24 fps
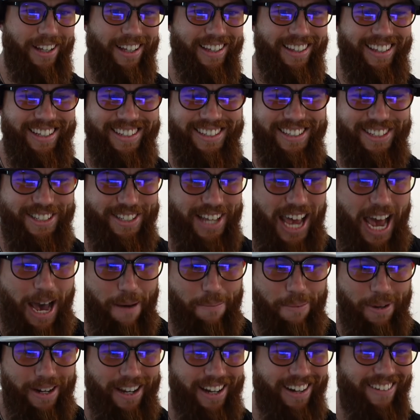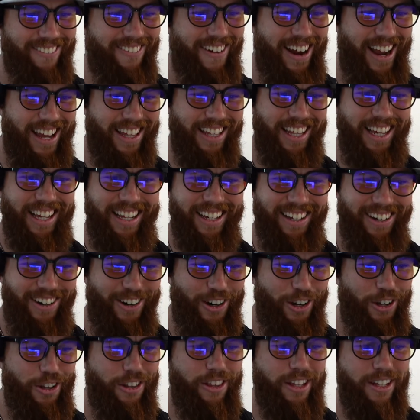This is happening, right? Like,
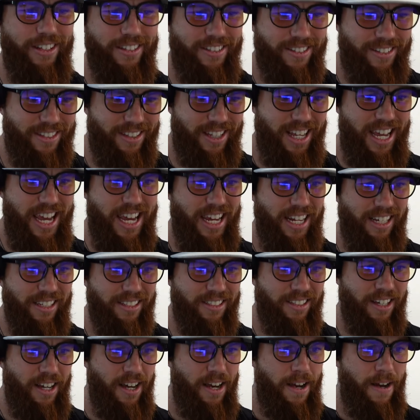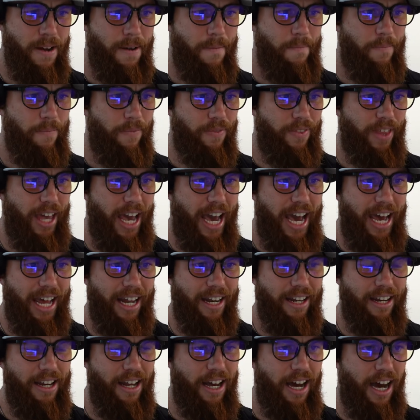all of these things
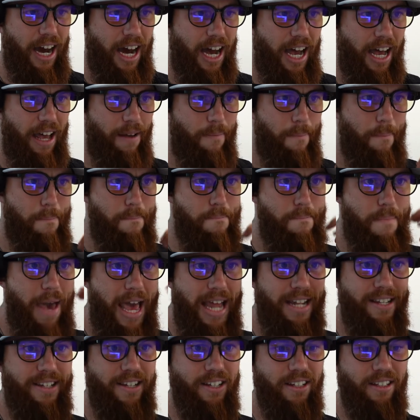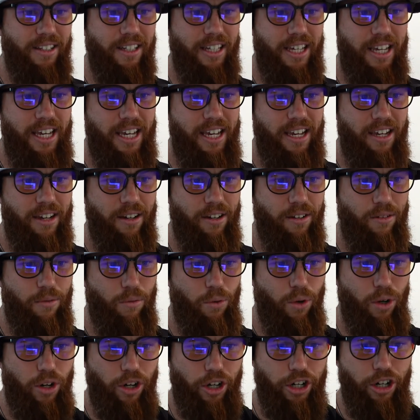that mentally
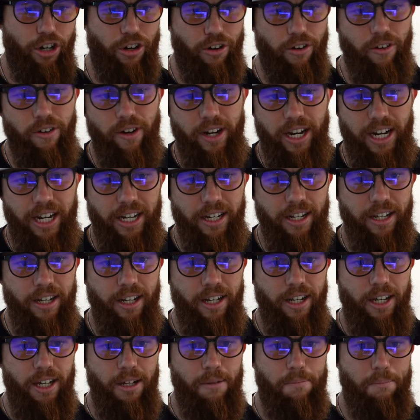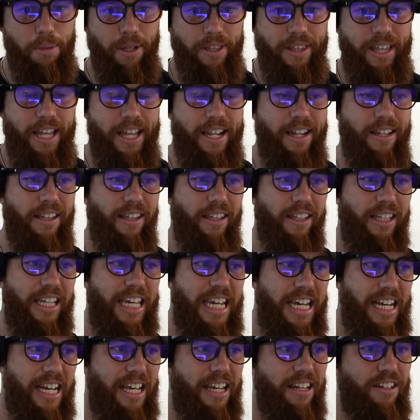were occurring but then
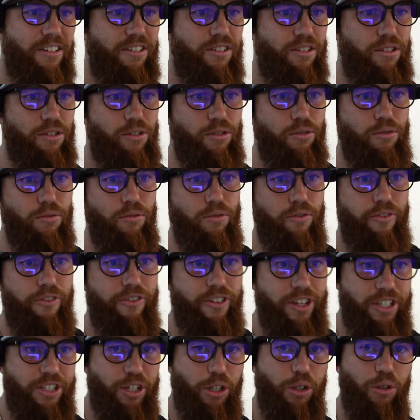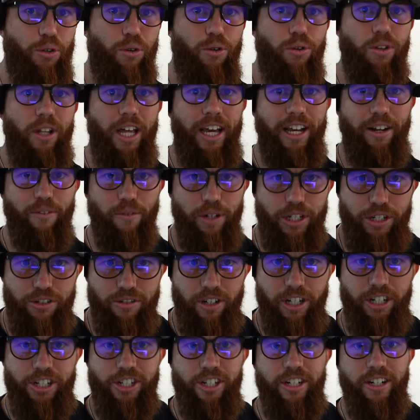leading to physical like
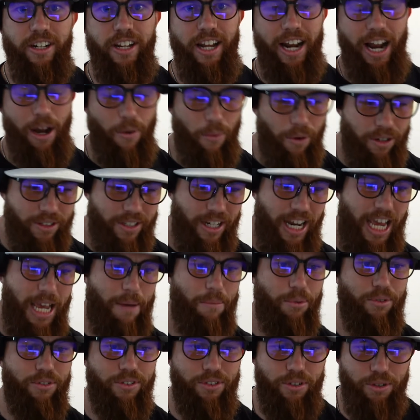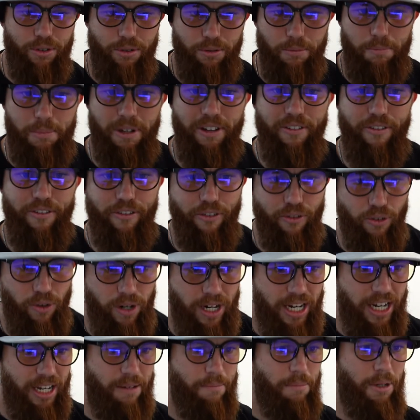restriction and i wasn't able to be
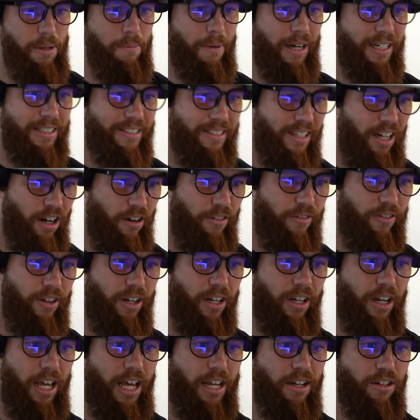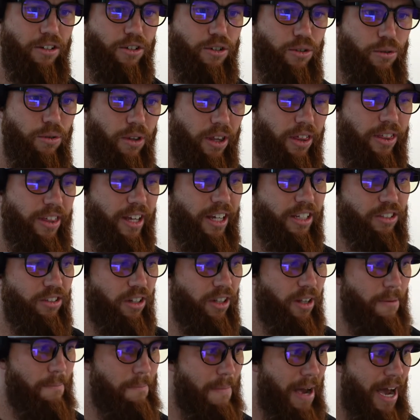free and be myself and and do the things on
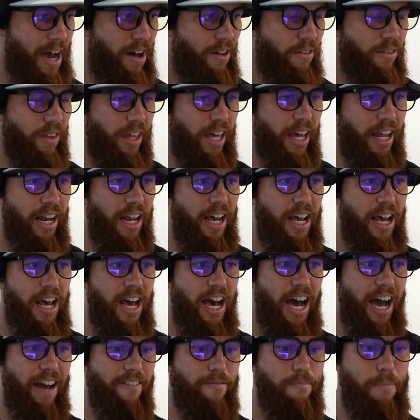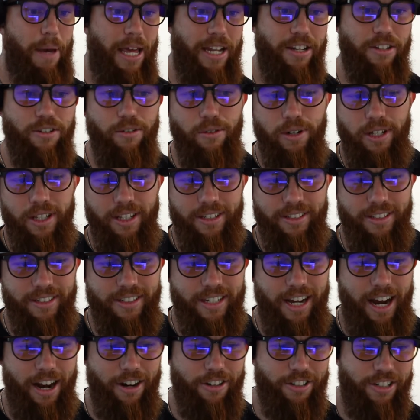the mound that i've been doing this
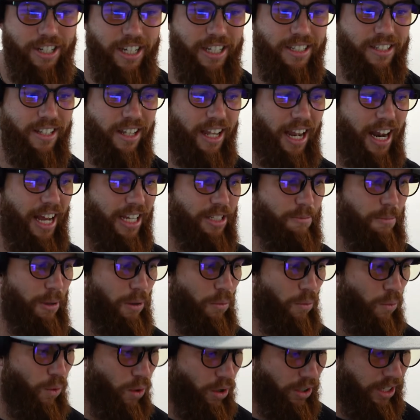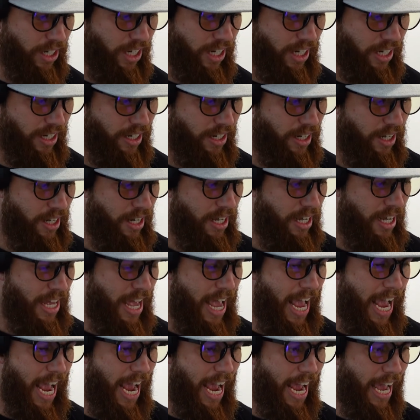entire season that has been working
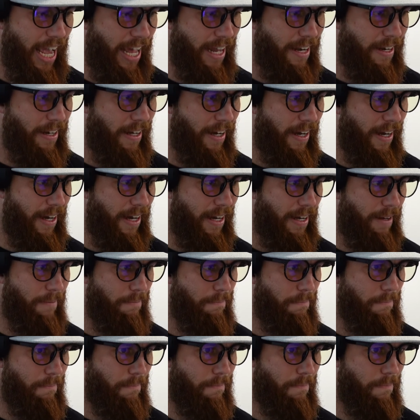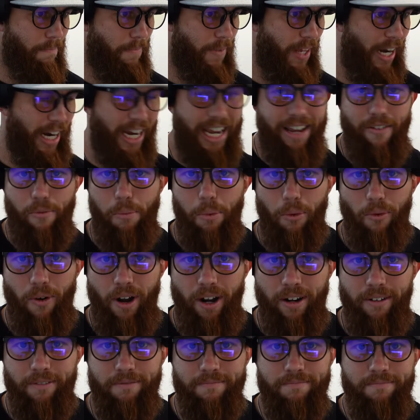and um, and I gave up a
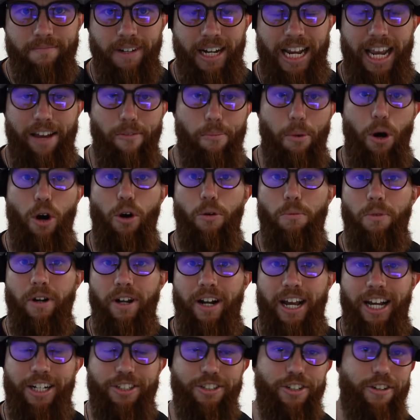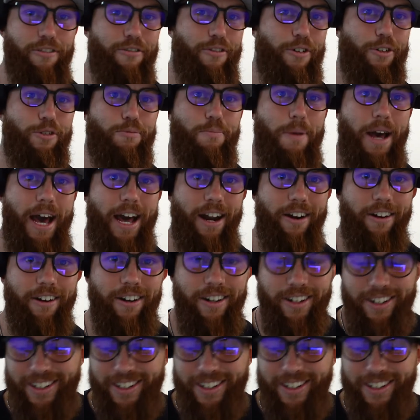run. I gave up a home run actually, first batter.